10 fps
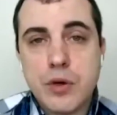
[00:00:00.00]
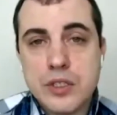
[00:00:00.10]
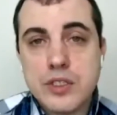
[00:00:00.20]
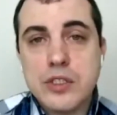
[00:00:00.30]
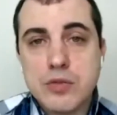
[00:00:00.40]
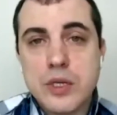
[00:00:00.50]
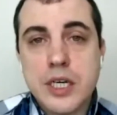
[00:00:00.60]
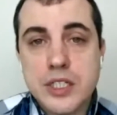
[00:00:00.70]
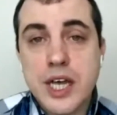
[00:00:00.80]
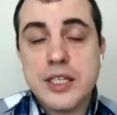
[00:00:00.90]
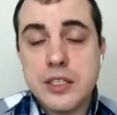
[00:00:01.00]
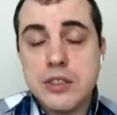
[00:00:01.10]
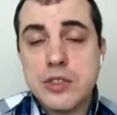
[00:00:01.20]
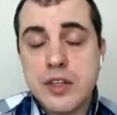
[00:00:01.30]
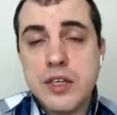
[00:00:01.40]
This is really exciting
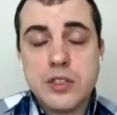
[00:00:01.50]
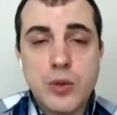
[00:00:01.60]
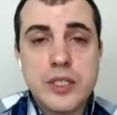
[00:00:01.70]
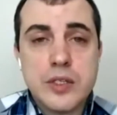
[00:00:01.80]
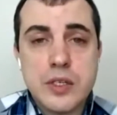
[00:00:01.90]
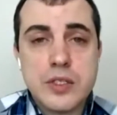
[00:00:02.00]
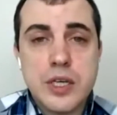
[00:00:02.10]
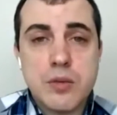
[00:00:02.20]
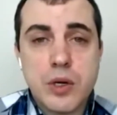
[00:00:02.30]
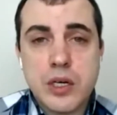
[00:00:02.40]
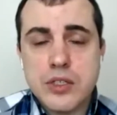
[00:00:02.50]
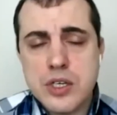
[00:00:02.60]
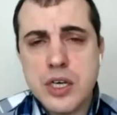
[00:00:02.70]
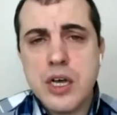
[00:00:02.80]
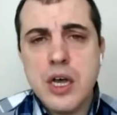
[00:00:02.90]
news. I think 2016, we're going to
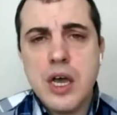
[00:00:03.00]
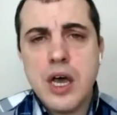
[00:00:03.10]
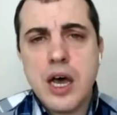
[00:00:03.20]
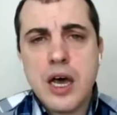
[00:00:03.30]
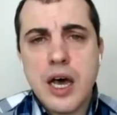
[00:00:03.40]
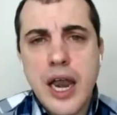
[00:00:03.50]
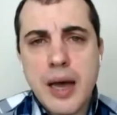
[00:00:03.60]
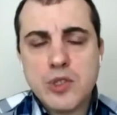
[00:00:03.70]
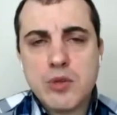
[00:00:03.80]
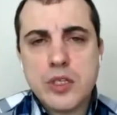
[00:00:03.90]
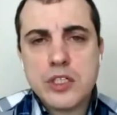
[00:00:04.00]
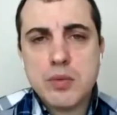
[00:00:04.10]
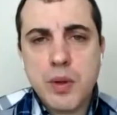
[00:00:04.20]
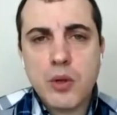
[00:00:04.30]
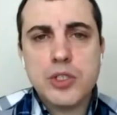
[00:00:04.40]
see an absolute
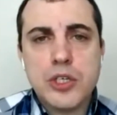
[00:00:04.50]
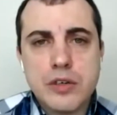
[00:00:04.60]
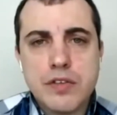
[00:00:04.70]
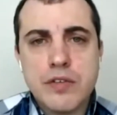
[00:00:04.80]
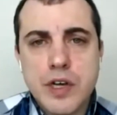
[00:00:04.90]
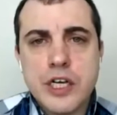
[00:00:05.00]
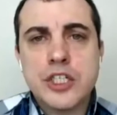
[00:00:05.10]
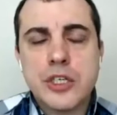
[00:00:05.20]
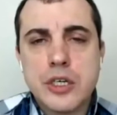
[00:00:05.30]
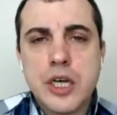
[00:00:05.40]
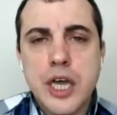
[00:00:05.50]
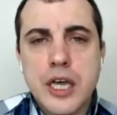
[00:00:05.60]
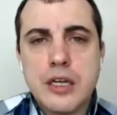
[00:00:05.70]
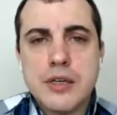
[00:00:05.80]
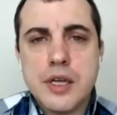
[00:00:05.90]
explosion of innovation
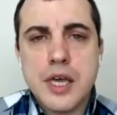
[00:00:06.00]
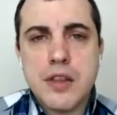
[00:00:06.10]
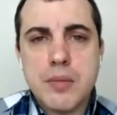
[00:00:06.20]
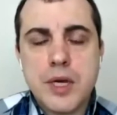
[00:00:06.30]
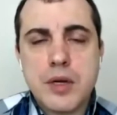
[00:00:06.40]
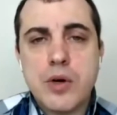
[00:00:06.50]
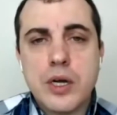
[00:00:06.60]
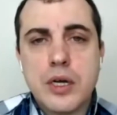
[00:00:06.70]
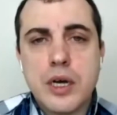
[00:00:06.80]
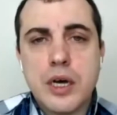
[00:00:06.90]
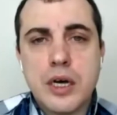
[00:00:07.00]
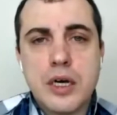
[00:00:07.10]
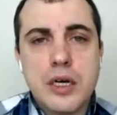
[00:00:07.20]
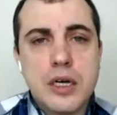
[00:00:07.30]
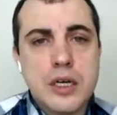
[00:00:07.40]
in the Bitcoin
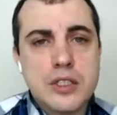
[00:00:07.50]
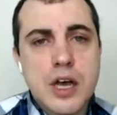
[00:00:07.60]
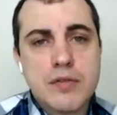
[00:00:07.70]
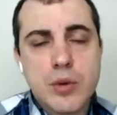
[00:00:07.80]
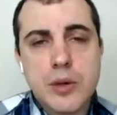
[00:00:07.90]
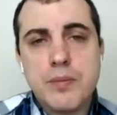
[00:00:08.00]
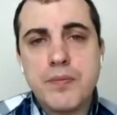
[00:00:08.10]
software.